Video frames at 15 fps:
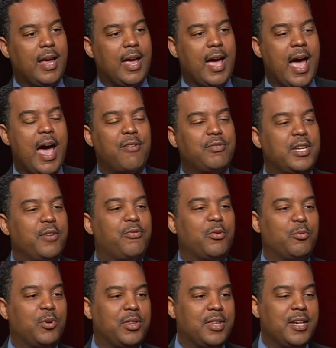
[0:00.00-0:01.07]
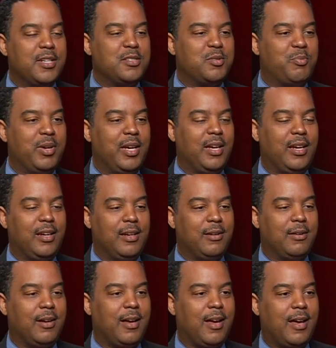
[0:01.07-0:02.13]
how different would things be
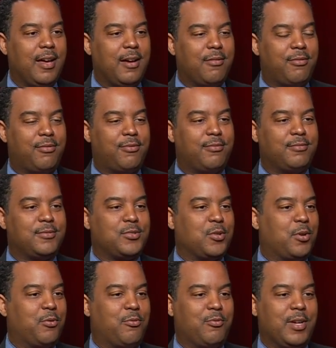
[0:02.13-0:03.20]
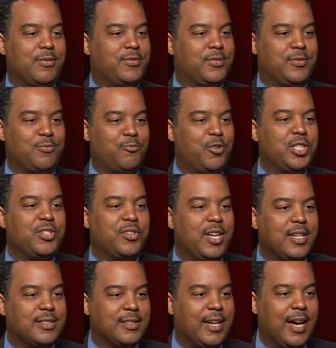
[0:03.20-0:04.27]
if sort of if Richard
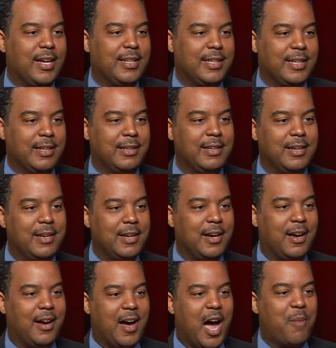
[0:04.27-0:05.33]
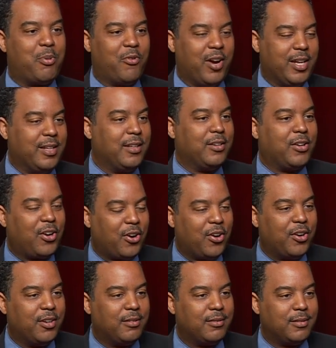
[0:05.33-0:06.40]
Nixon had to uh, operate in the
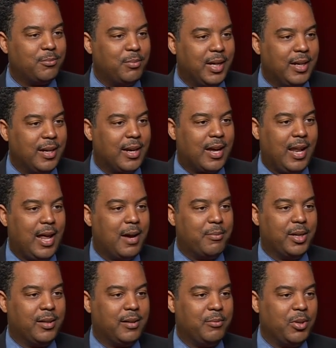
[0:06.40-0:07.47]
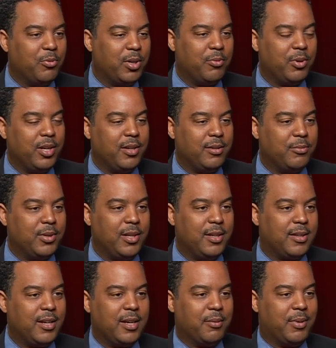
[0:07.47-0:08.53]
current media climate. I mean, right. what, what, do you what do you
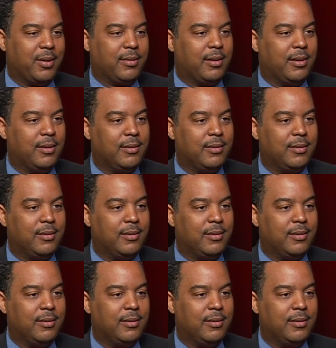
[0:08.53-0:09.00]
think about that?